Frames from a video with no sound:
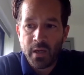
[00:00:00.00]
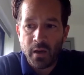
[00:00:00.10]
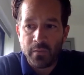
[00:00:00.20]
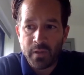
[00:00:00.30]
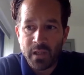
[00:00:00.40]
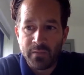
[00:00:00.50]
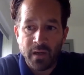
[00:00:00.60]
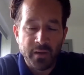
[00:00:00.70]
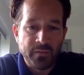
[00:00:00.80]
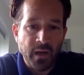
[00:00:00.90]
Obviously,
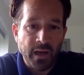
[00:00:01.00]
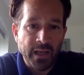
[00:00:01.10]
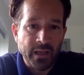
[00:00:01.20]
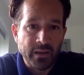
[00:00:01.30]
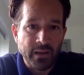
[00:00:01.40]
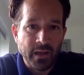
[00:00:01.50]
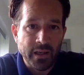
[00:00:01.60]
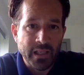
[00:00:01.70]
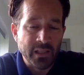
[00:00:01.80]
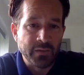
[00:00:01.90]
verifying
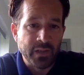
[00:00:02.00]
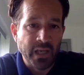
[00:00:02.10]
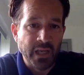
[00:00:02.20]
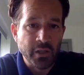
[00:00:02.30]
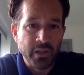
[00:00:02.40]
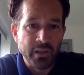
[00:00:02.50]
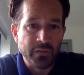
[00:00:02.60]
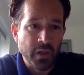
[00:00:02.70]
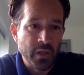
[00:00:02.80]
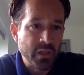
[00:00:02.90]
identification in the
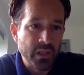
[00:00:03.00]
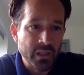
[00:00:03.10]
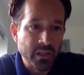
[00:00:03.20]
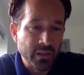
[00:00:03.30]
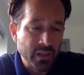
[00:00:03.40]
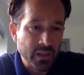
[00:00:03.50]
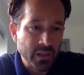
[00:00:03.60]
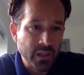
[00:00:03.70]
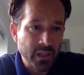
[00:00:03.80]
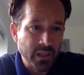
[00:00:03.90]
first instance
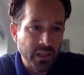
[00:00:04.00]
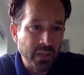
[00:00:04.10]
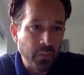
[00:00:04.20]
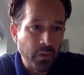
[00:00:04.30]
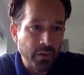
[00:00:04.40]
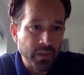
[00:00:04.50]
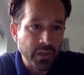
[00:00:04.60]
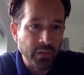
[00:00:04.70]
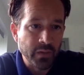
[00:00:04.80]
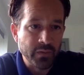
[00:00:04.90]
is a key one.
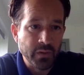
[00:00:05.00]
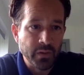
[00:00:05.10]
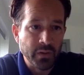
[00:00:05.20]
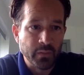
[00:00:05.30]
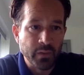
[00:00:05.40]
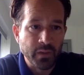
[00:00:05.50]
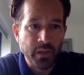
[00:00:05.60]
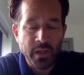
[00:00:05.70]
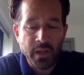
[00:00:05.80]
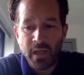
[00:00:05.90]

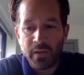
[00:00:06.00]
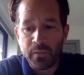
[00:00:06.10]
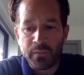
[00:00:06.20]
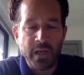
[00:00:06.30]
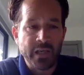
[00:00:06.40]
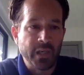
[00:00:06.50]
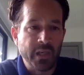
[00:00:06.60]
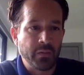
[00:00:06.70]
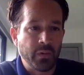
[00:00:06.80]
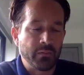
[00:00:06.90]
If we're finding
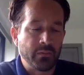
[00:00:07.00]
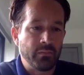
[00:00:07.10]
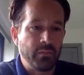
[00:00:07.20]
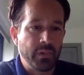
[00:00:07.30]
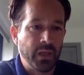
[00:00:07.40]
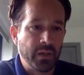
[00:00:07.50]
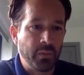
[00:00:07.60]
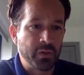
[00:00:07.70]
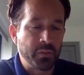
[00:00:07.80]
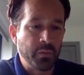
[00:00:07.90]
you on
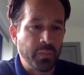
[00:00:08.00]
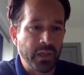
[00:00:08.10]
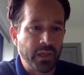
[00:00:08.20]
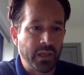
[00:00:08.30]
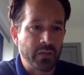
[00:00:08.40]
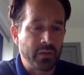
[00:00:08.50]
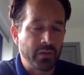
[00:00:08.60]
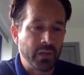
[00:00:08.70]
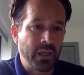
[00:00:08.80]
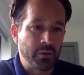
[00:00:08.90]
multiple bank accounts on
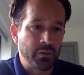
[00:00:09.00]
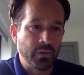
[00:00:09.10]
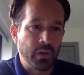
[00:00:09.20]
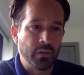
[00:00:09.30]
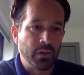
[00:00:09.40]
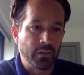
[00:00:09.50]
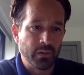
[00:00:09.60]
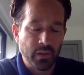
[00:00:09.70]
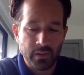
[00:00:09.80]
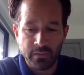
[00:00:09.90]
the electoral roll
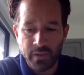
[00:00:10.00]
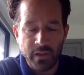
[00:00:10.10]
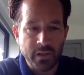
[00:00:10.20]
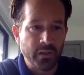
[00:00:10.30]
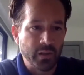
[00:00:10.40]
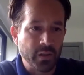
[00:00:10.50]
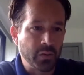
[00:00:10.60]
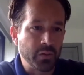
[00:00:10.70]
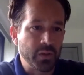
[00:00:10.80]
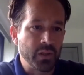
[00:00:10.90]
on various other
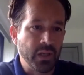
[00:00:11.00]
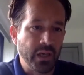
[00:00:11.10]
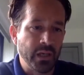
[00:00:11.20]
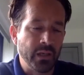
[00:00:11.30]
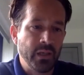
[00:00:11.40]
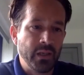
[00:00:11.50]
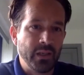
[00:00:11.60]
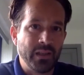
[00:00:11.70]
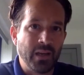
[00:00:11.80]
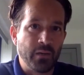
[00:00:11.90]
sources, then
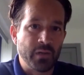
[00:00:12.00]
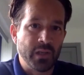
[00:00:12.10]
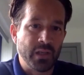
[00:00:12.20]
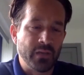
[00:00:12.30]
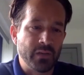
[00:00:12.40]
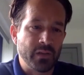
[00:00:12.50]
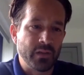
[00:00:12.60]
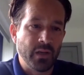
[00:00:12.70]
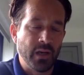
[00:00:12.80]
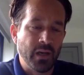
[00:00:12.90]
that obviously gives
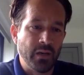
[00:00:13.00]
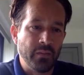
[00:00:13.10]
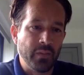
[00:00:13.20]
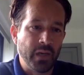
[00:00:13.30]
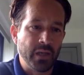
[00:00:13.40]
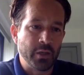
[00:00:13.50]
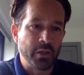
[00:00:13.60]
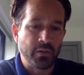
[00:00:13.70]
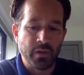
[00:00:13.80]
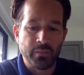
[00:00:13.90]
an
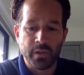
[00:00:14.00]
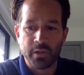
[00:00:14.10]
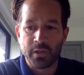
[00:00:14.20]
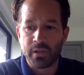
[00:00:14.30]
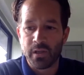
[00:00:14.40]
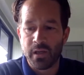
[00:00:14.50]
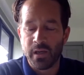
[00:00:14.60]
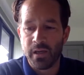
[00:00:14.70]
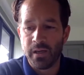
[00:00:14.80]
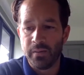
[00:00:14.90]
insurer much
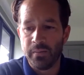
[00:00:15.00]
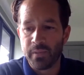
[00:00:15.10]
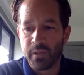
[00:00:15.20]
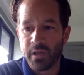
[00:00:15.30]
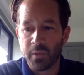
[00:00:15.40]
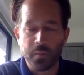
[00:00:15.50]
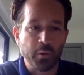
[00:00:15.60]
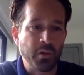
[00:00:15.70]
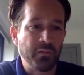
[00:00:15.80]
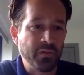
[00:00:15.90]
more
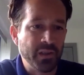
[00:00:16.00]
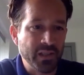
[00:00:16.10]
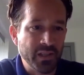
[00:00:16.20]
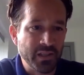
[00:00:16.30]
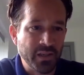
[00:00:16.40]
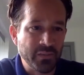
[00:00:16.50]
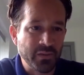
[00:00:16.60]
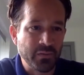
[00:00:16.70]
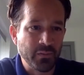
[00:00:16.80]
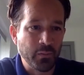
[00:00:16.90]
confidence in terms of
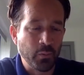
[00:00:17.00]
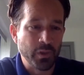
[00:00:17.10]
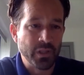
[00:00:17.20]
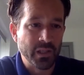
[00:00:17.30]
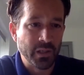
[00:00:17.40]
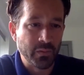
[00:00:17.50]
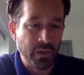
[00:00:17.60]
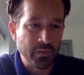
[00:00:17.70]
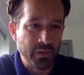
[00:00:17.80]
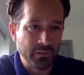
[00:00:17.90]
wanting to
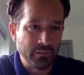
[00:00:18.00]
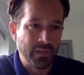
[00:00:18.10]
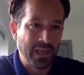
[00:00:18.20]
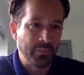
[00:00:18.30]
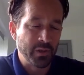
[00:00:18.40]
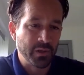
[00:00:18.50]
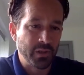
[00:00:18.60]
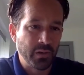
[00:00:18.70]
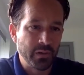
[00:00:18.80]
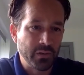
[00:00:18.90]
quote and how much to
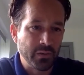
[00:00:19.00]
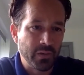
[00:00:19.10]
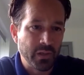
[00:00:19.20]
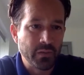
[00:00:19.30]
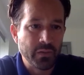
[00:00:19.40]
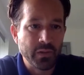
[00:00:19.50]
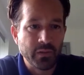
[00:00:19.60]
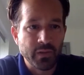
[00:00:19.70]
quote and all that sort of stuff.